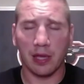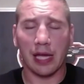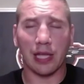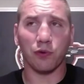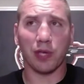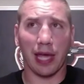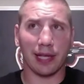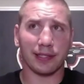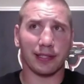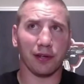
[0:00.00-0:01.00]
and you can't
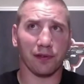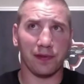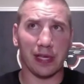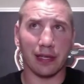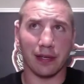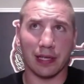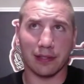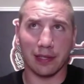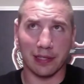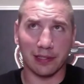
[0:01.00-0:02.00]
see your feet,
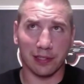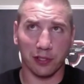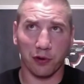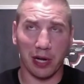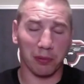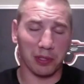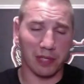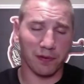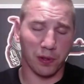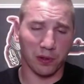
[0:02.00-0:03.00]
it's incredibly
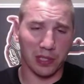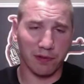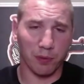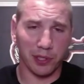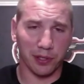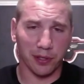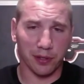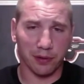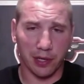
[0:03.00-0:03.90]
difficult even when you're